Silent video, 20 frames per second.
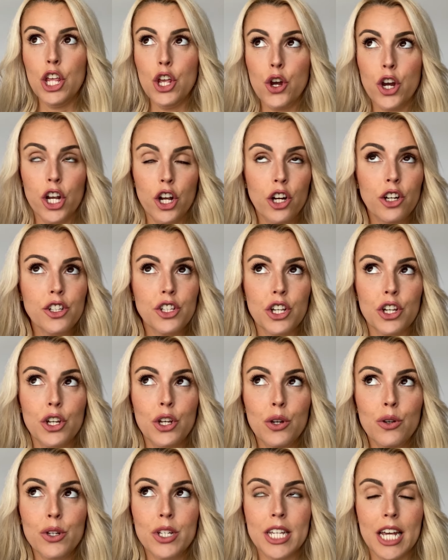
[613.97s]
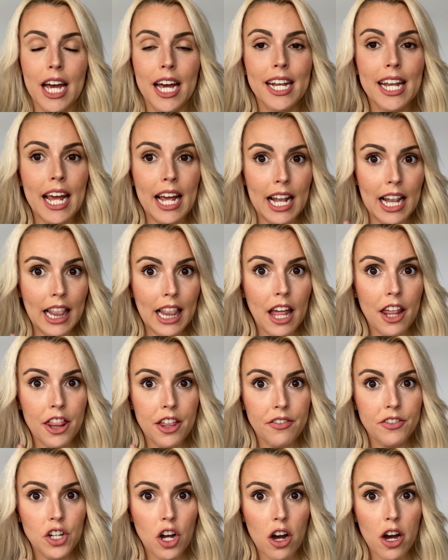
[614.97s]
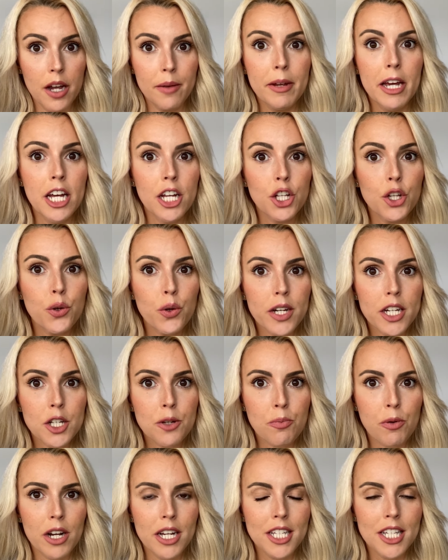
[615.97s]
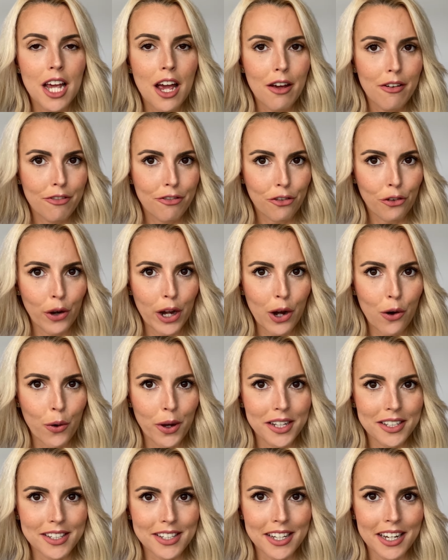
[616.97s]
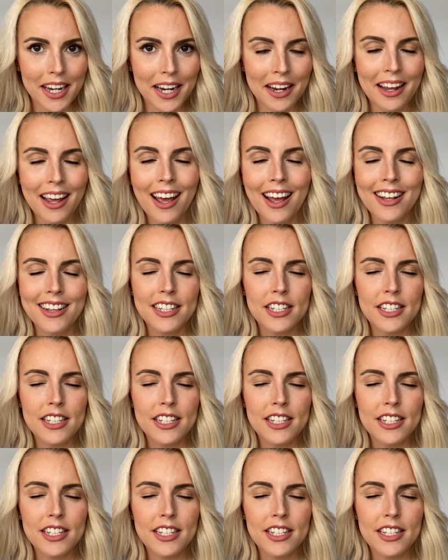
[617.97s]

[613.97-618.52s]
You can also use it, length of time, to express frequency.